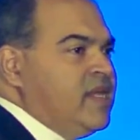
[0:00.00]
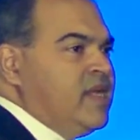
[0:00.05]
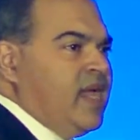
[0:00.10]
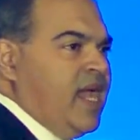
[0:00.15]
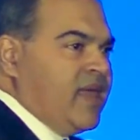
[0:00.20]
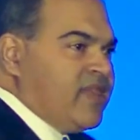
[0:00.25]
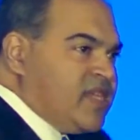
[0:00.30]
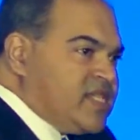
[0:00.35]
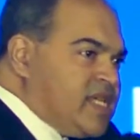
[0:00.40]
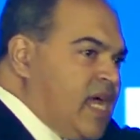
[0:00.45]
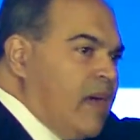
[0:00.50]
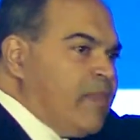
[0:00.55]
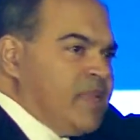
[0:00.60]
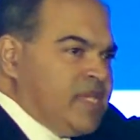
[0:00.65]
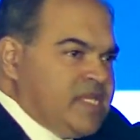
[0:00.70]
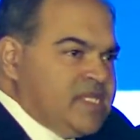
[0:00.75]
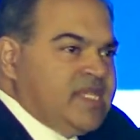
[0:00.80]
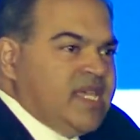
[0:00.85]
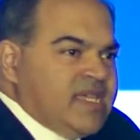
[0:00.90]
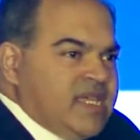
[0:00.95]
At the top of
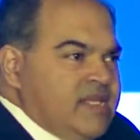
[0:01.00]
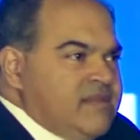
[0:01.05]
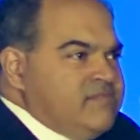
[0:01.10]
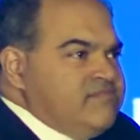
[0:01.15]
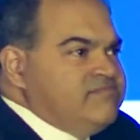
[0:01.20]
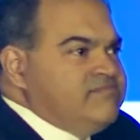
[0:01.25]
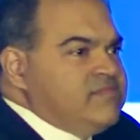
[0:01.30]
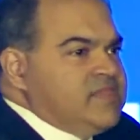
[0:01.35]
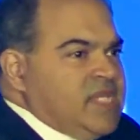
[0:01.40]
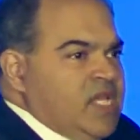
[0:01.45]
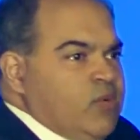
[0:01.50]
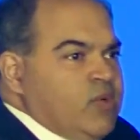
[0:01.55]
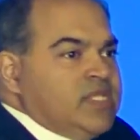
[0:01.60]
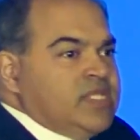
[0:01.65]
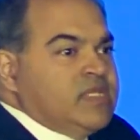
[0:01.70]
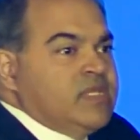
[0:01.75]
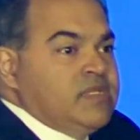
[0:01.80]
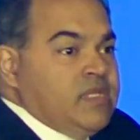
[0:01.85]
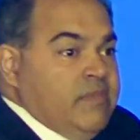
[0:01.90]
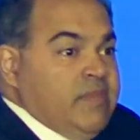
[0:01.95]
the ticket, it
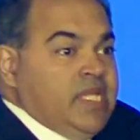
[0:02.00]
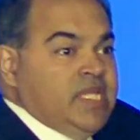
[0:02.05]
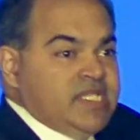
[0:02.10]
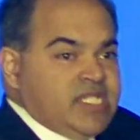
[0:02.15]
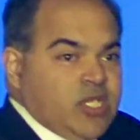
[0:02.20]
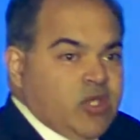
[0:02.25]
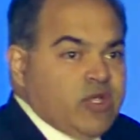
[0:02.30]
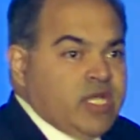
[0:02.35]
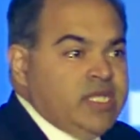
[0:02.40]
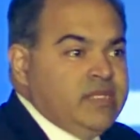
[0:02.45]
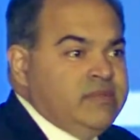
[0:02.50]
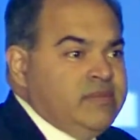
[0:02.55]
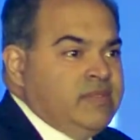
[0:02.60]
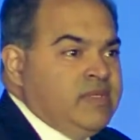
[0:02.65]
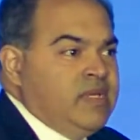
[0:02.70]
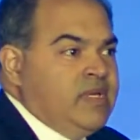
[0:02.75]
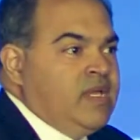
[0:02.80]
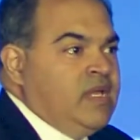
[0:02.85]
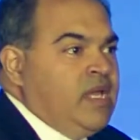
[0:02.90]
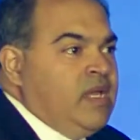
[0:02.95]
was the military,
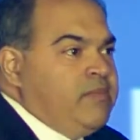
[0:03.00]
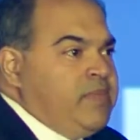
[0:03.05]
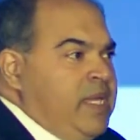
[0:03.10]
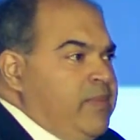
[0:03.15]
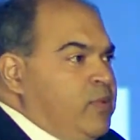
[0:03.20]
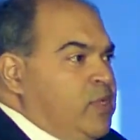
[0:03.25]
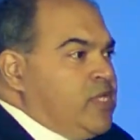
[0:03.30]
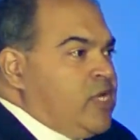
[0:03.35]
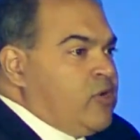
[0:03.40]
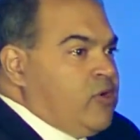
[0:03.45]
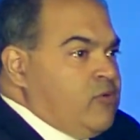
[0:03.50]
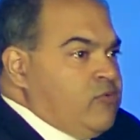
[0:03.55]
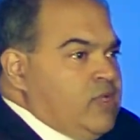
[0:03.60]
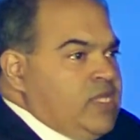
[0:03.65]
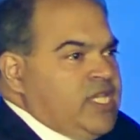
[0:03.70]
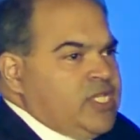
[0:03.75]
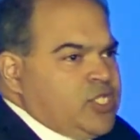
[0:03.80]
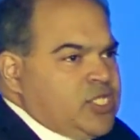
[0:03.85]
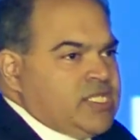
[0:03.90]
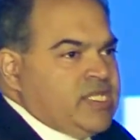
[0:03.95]
people that are in
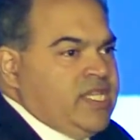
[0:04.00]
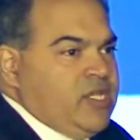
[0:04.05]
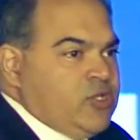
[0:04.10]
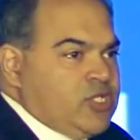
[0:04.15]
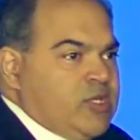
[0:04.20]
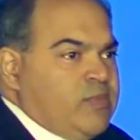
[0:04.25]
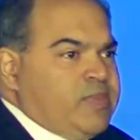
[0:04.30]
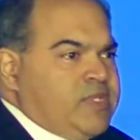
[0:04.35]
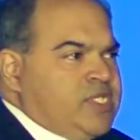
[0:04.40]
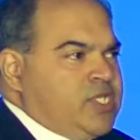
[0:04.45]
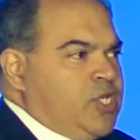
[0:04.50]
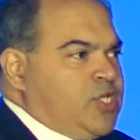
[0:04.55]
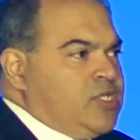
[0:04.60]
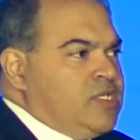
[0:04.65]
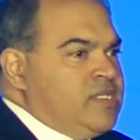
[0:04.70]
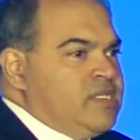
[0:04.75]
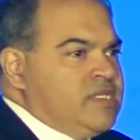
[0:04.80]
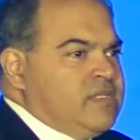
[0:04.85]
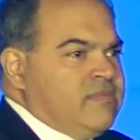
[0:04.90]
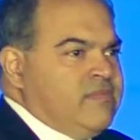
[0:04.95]
religious leadership
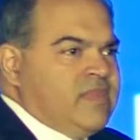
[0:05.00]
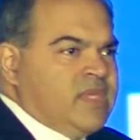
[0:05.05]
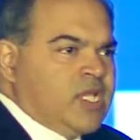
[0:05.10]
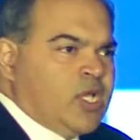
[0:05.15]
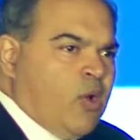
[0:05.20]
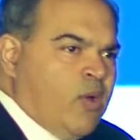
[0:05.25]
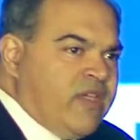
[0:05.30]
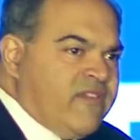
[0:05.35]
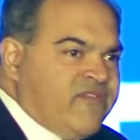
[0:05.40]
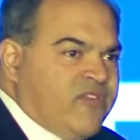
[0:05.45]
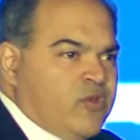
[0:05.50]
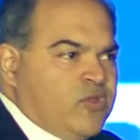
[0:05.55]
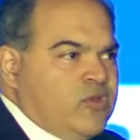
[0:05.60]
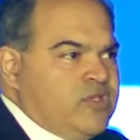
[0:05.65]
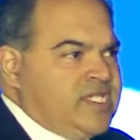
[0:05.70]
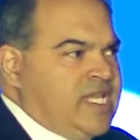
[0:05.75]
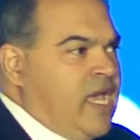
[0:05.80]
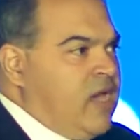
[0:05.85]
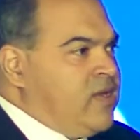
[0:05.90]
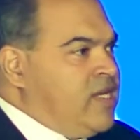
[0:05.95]
positions. Going further
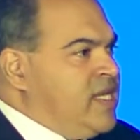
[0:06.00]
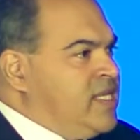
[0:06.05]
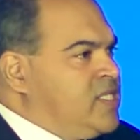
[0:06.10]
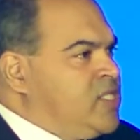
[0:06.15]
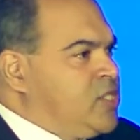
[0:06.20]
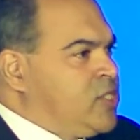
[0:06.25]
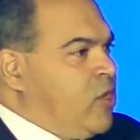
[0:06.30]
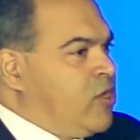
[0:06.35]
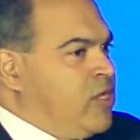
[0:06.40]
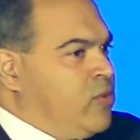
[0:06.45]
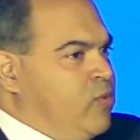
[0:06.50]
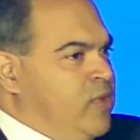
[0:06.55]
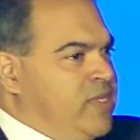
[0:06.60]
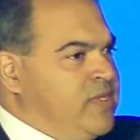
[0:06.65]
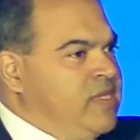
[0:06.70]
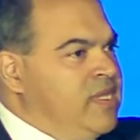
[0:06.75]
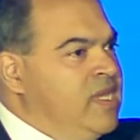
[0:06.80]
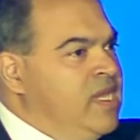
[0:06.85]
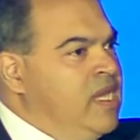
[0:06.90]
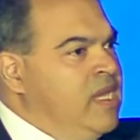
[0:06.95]
down, it started
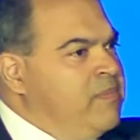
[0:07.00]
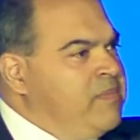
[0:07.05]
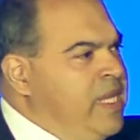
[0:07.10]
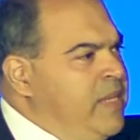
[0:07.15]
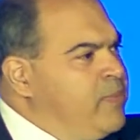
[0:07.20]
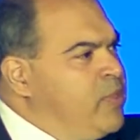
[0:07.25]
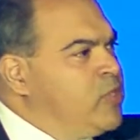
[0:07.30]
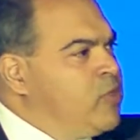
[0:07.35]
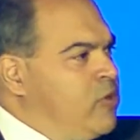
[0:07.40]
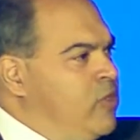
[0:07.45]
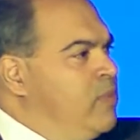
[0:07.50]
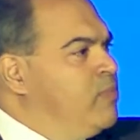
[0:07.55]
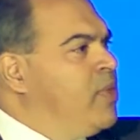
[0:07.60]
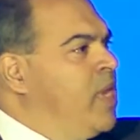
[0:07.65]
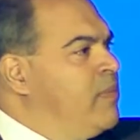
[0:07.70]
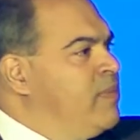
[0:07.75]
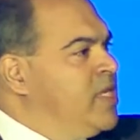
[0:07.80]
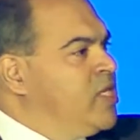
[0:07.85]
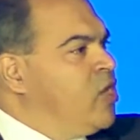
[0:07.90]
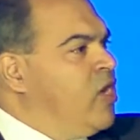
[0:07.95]
with people that
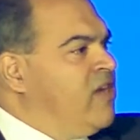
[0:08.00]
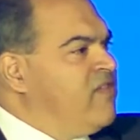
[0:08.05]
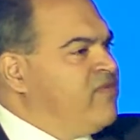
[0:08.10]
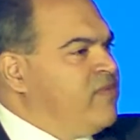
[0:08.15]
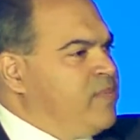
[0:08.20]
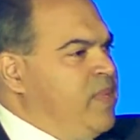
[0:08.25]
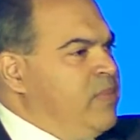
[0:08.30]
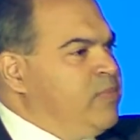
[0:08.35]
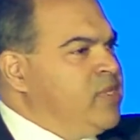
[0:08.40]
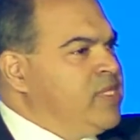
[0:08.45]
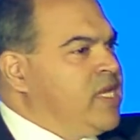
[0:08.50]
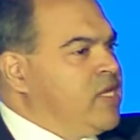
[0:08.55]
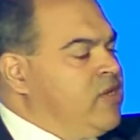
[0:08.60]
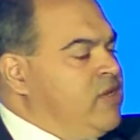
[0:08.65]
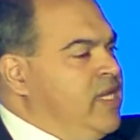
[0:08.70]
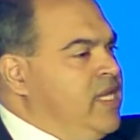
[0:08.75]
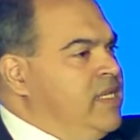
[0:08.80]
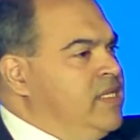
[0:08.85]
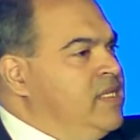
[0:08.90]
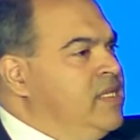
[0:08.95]
are
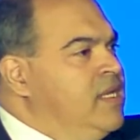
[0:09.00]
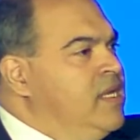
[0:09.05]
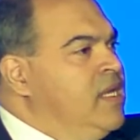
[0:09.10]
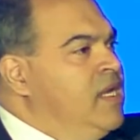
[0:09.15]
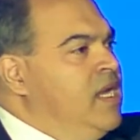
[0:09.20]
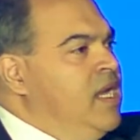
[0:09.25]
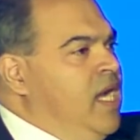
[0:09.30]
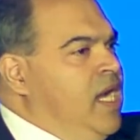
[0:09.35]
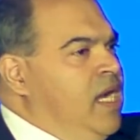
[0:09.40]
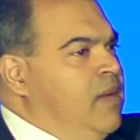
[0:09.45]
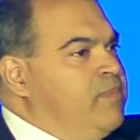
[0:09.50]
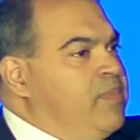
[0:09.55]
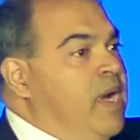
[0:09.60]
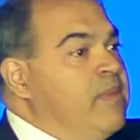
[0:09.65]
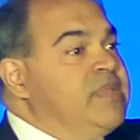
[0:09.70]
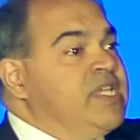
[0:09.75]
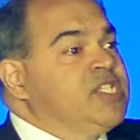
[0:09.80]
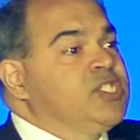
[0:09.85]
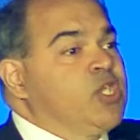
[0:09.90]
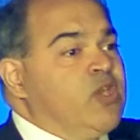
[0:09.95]
in
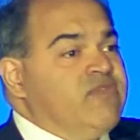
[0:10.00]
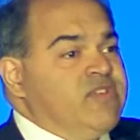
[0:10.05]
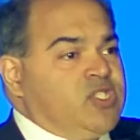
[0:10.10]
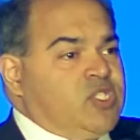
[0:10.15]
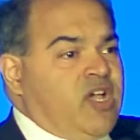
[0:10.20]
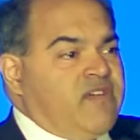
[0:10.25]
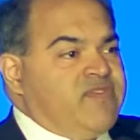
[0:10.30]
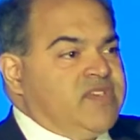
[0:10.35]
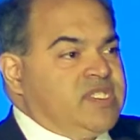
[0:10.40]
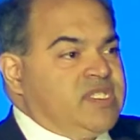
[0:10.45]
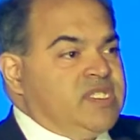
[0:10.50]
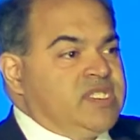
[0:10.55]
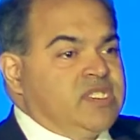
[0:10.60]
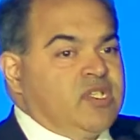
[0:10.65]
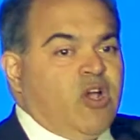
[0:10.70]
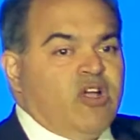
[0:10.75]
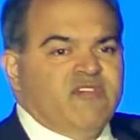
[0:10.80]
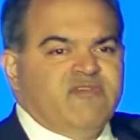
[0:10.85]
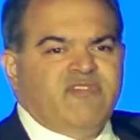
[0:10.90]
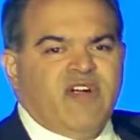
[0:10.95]
public service offices,
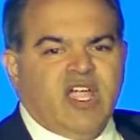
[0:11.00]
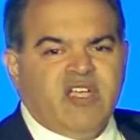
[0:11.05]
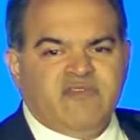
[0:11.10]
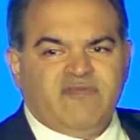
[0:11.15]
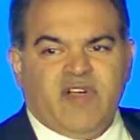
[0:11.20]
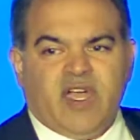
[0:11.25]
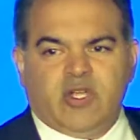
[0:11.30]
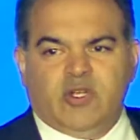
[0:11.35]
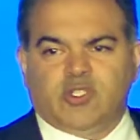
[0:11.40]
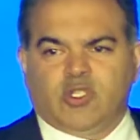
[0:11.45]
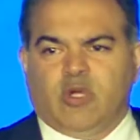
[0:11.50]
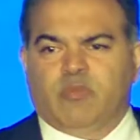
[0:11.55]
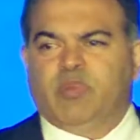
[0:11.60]
our firefighters, our